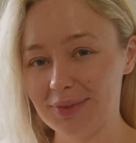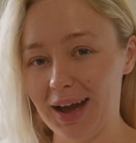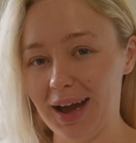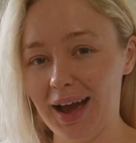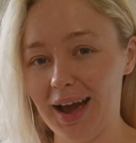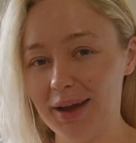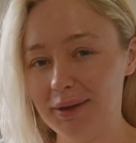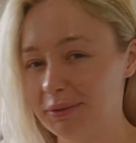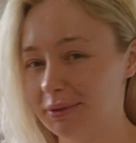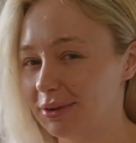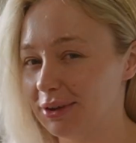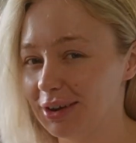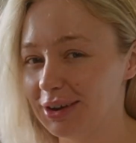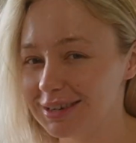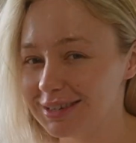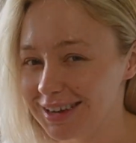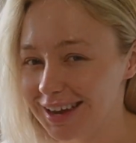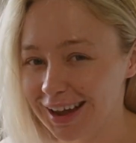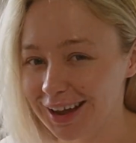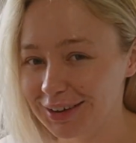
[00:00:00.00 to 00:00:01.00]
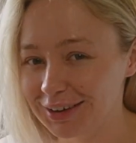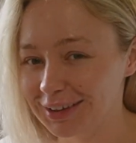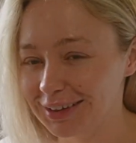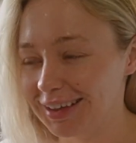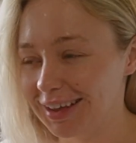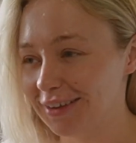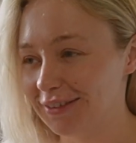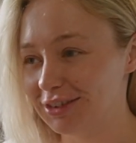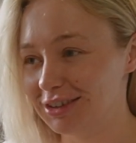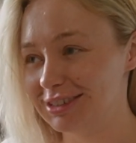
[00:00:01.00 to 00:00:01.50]
I go to town
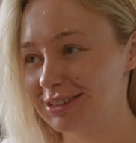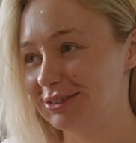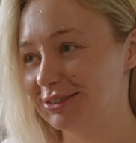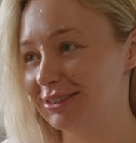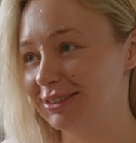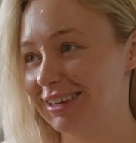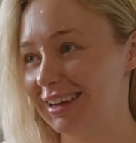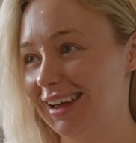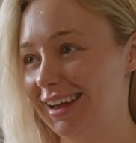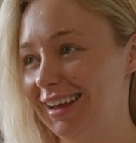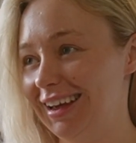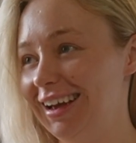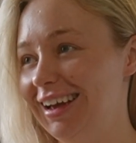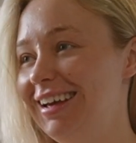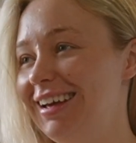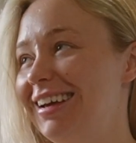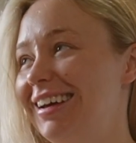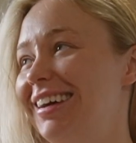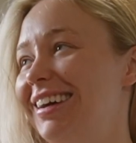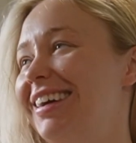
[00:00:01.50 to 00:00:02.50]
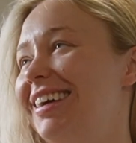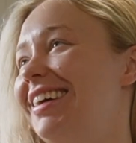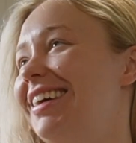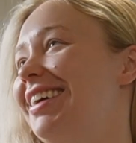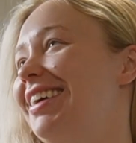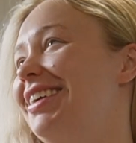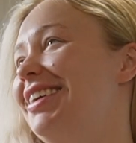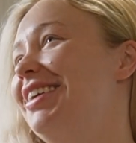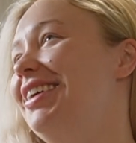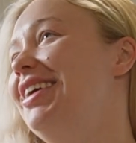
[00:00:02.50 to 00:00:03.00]
nearly every single day,
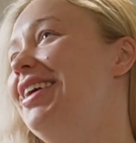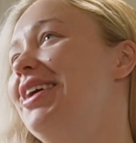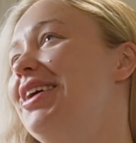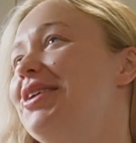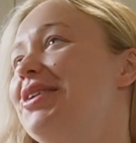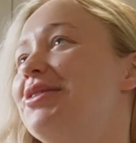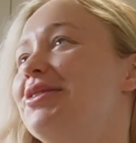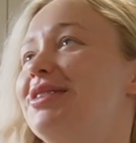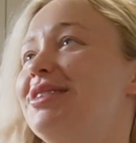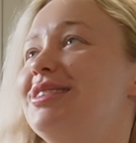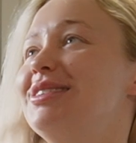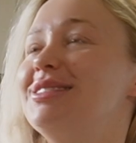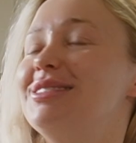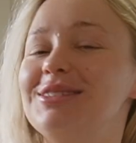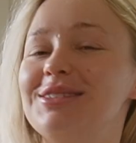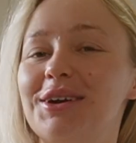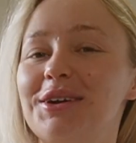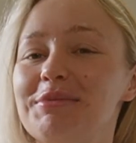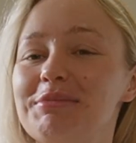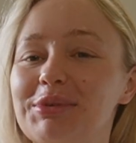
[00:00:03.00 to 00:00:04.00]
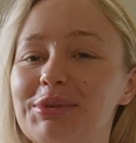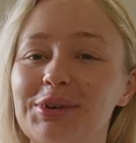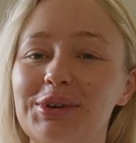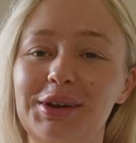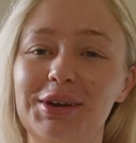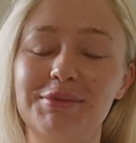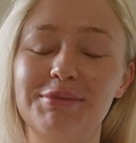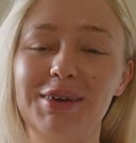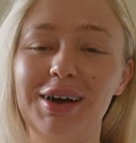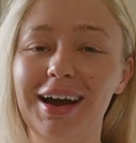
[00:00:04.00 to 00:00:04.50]
which is so
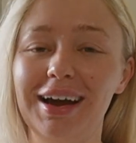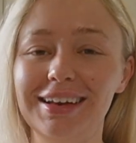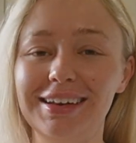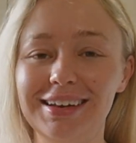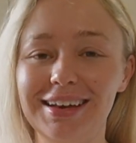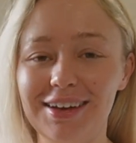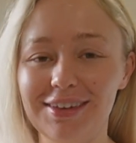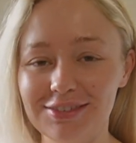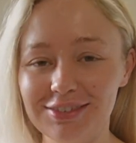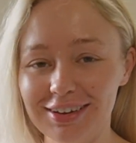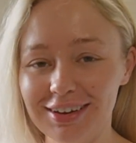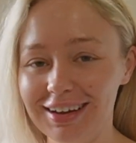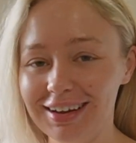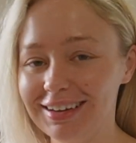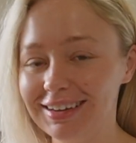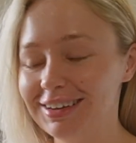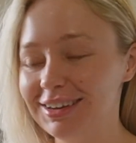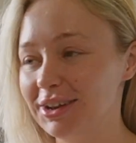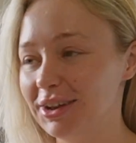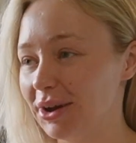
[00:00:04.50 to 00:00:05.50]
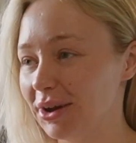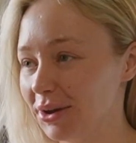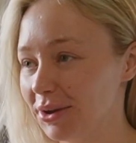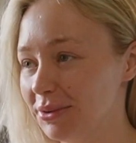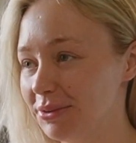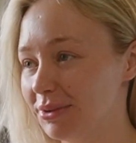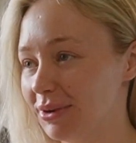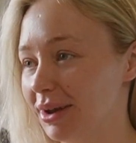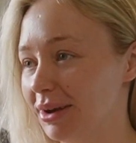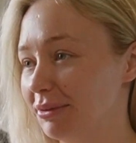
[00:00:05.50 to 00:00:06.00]
boring, but I never know
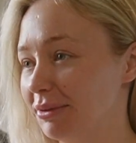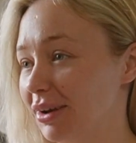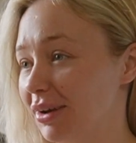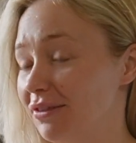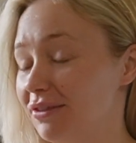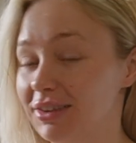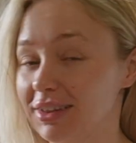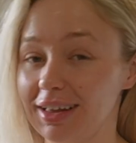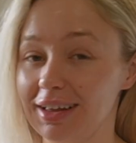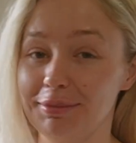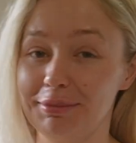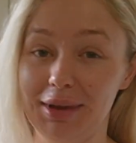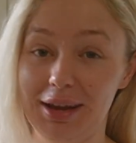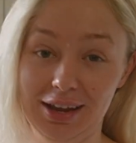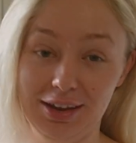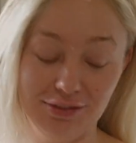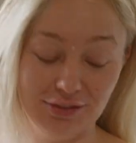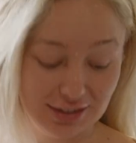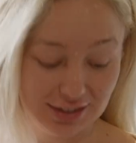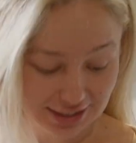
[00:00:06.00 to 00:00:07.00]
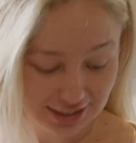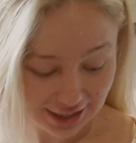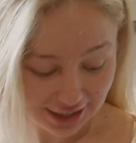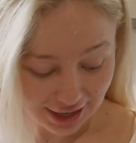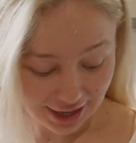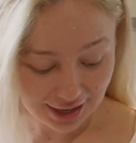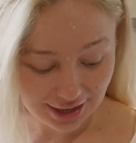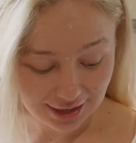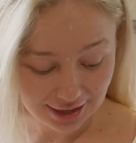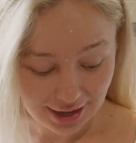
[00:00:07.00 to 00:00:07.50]
what I'm going to feel like making for dinner.
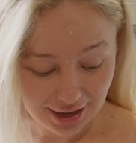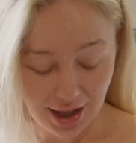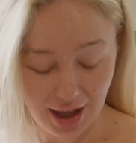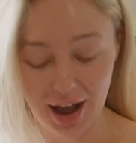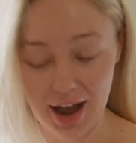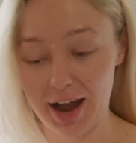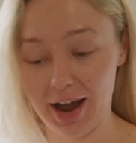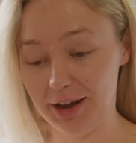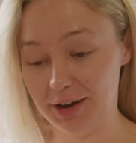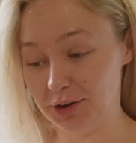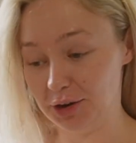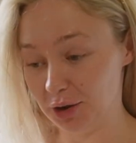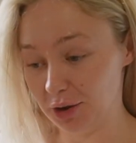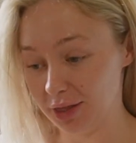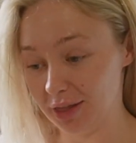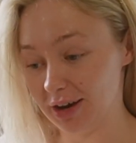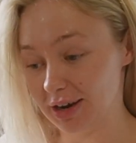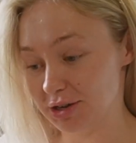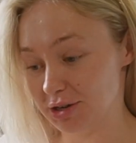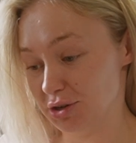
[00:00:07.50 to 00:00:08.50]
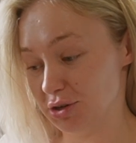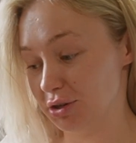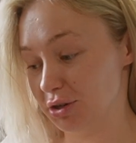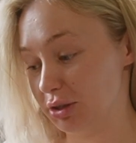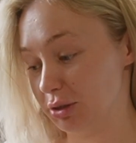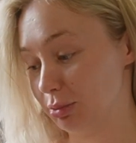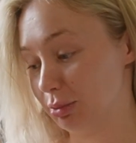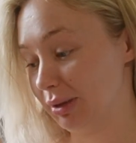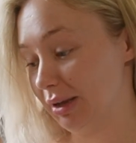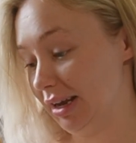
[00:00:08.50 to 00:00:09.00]
I know that I should
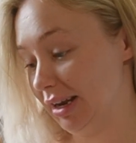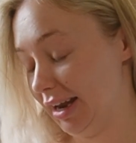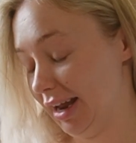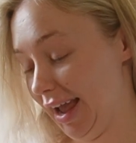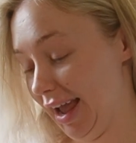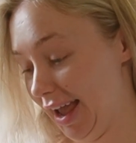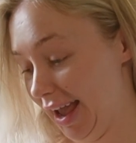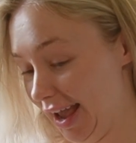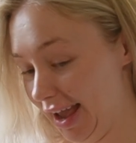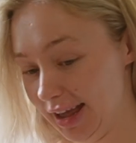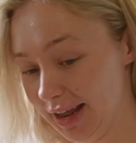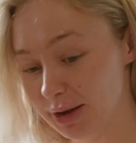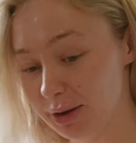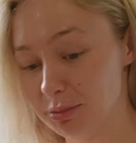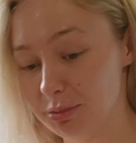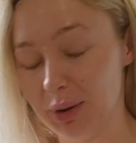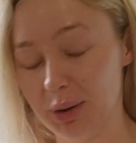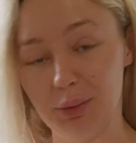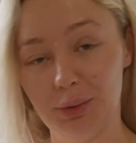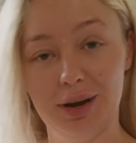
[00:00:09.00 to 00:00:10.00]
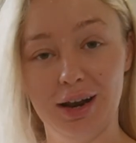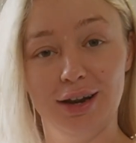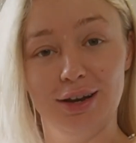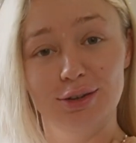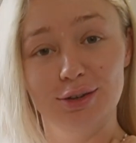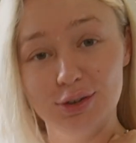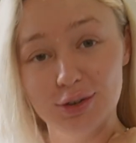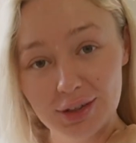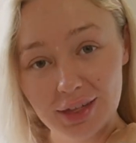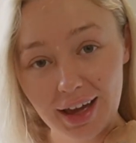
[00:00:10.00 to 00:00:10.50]
just plan ahead, but when I
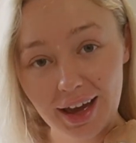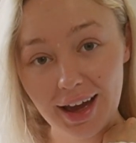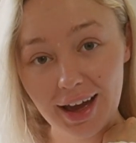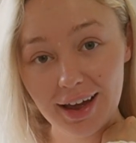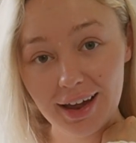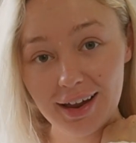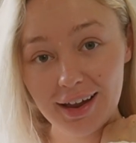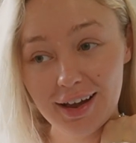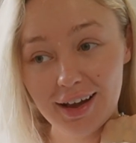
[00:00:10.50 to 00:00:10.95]
do that,